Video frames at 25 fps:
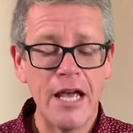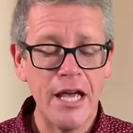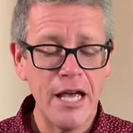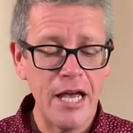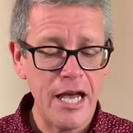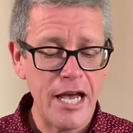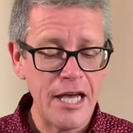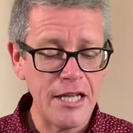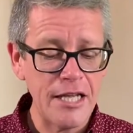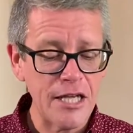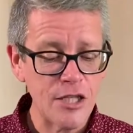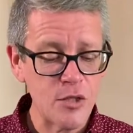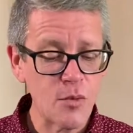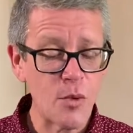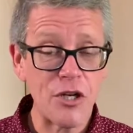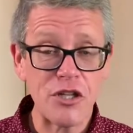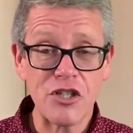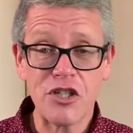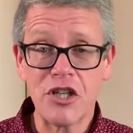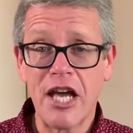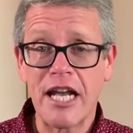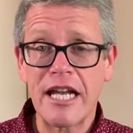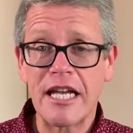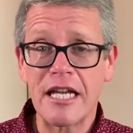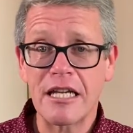And that's what it's
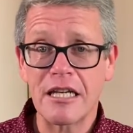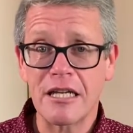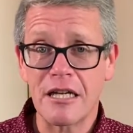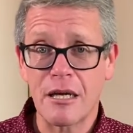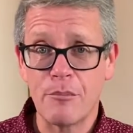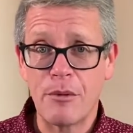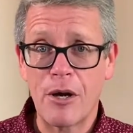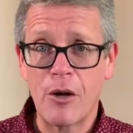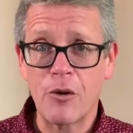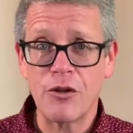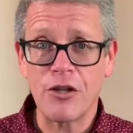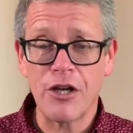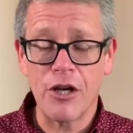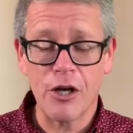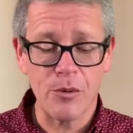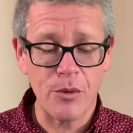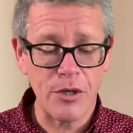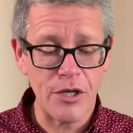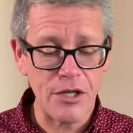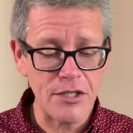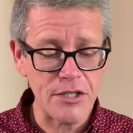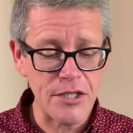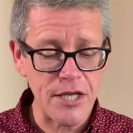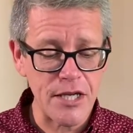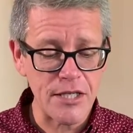getting about there when
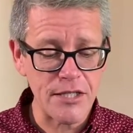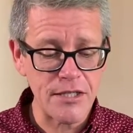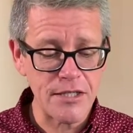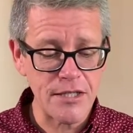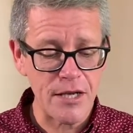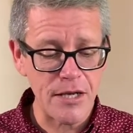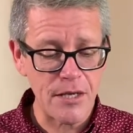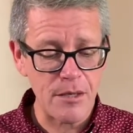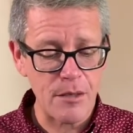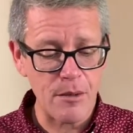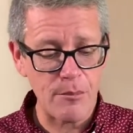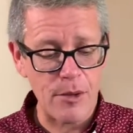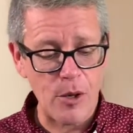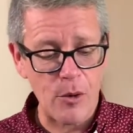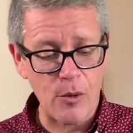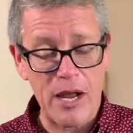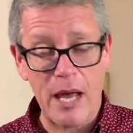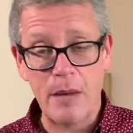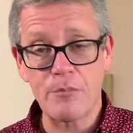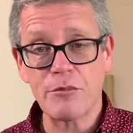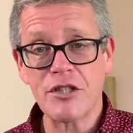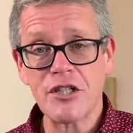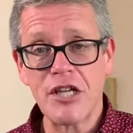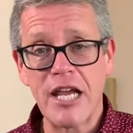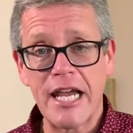it says uh, about
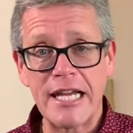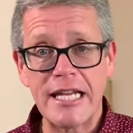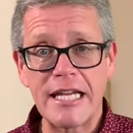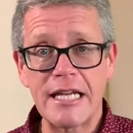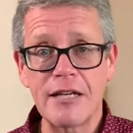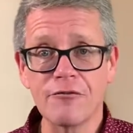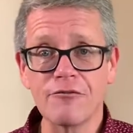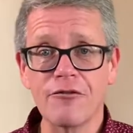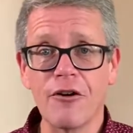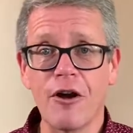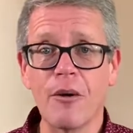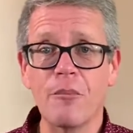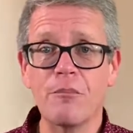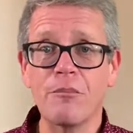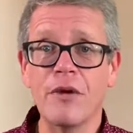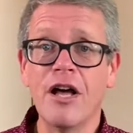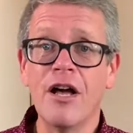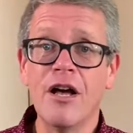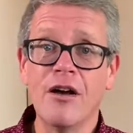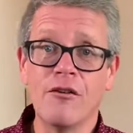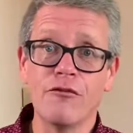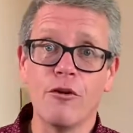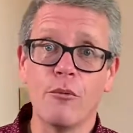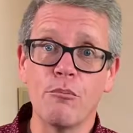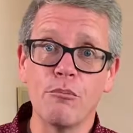abstaining from,
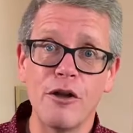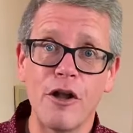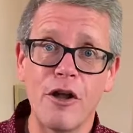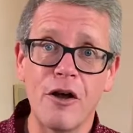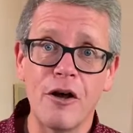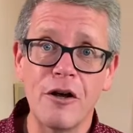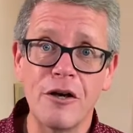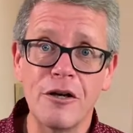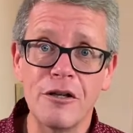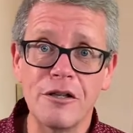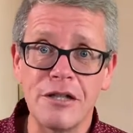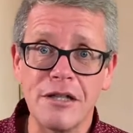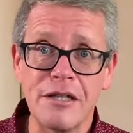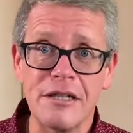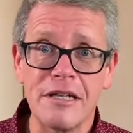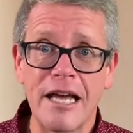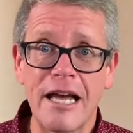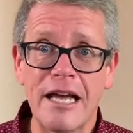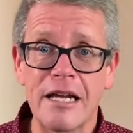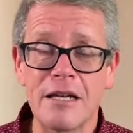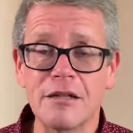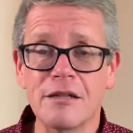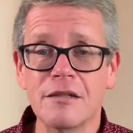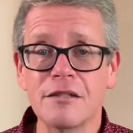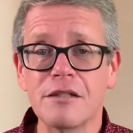from blood and,
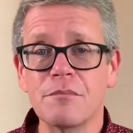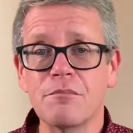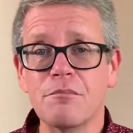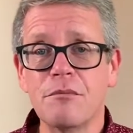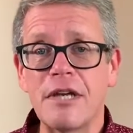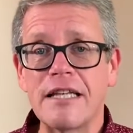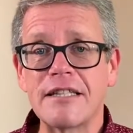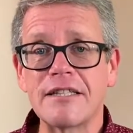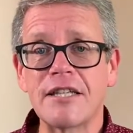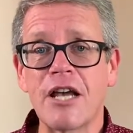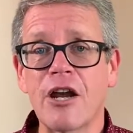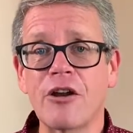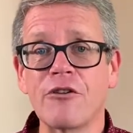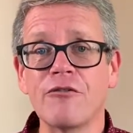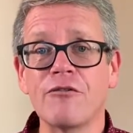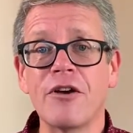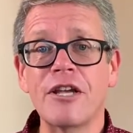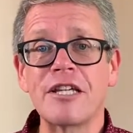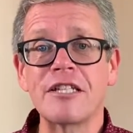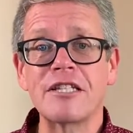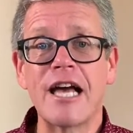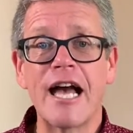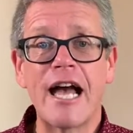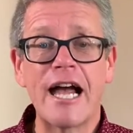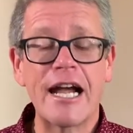and meat
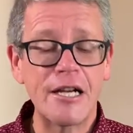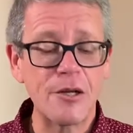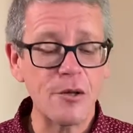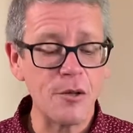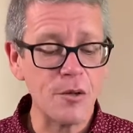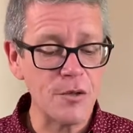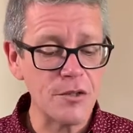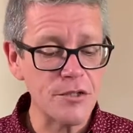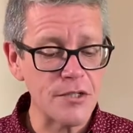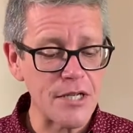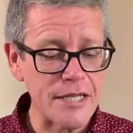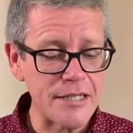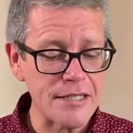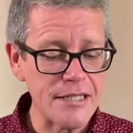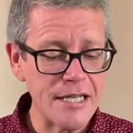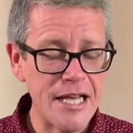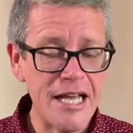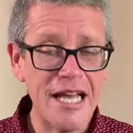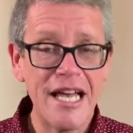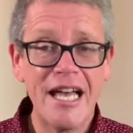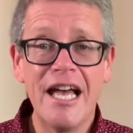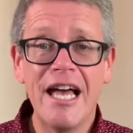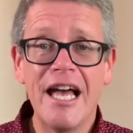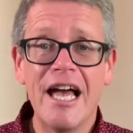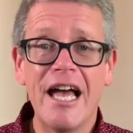sacrificed to idols and,
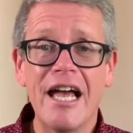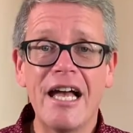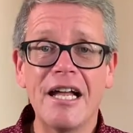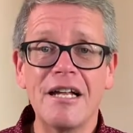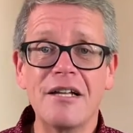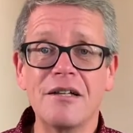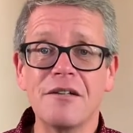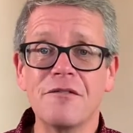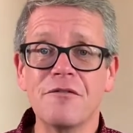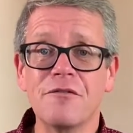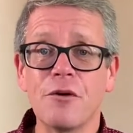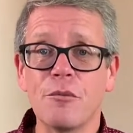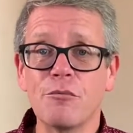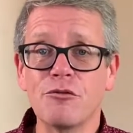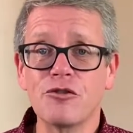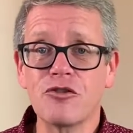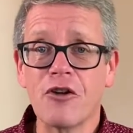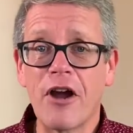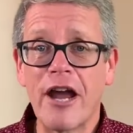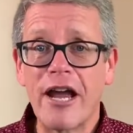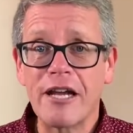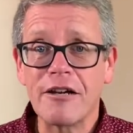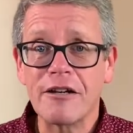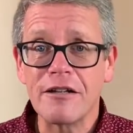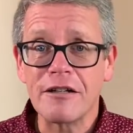and from
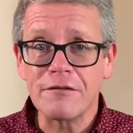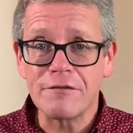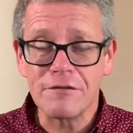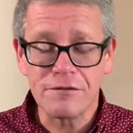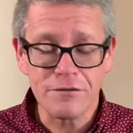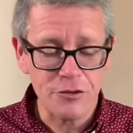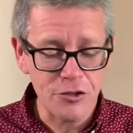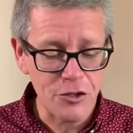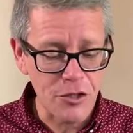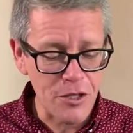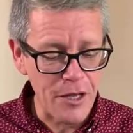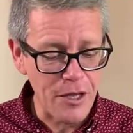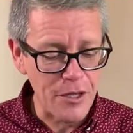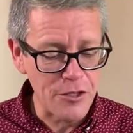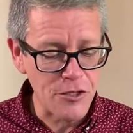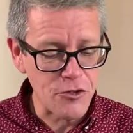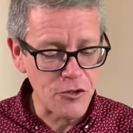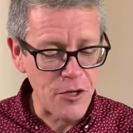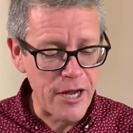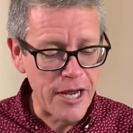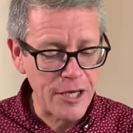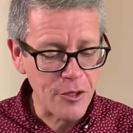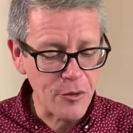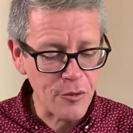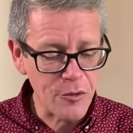strangled, uh,
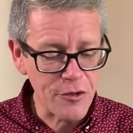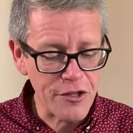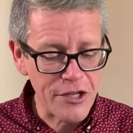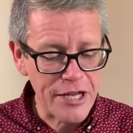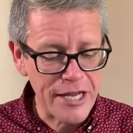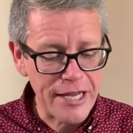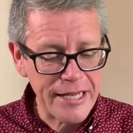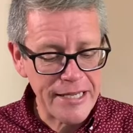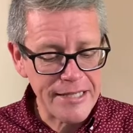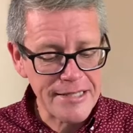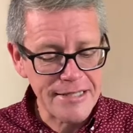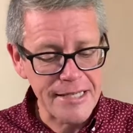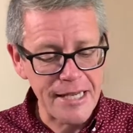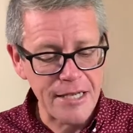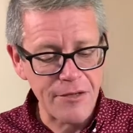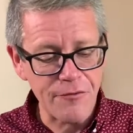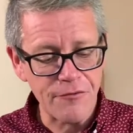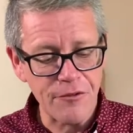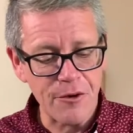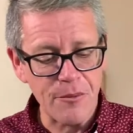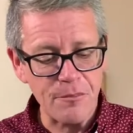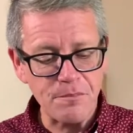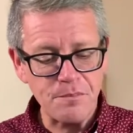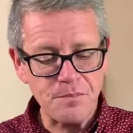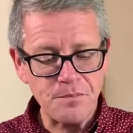strangled things and
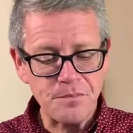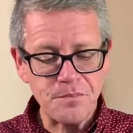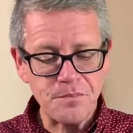from